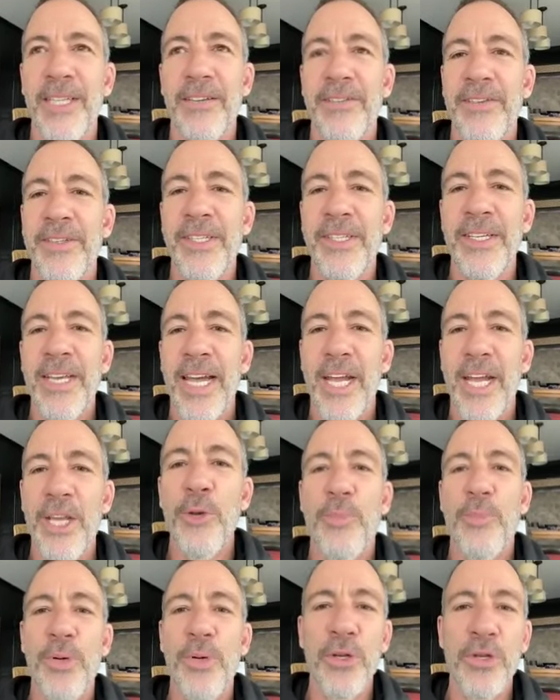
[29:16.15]
Love it. And
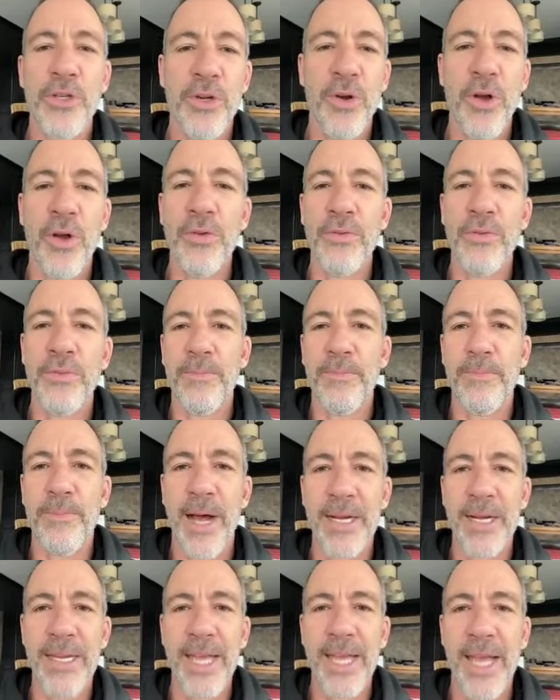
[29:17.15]
you produce your own
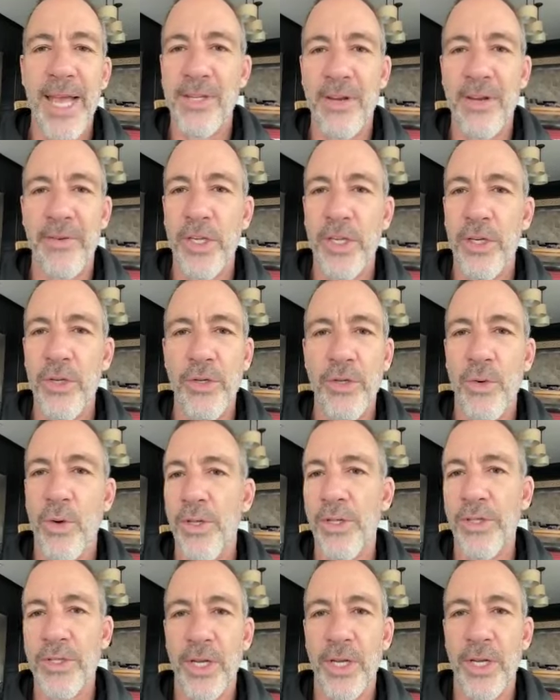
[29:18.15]
podcast and everything? You do
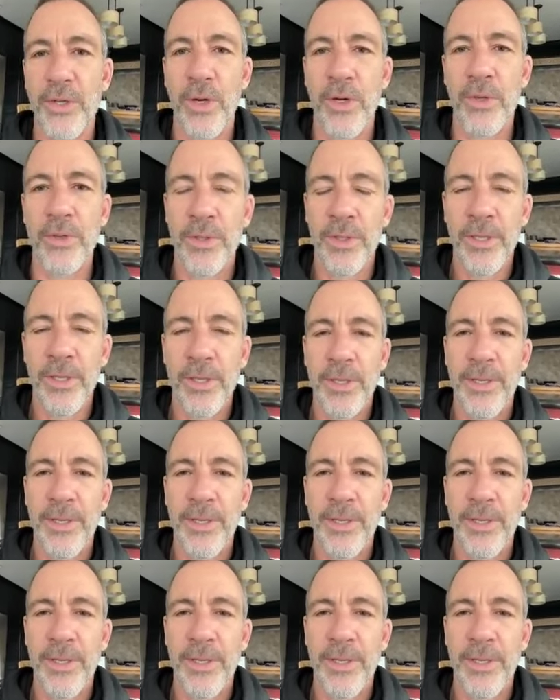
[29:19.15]
all this on your own?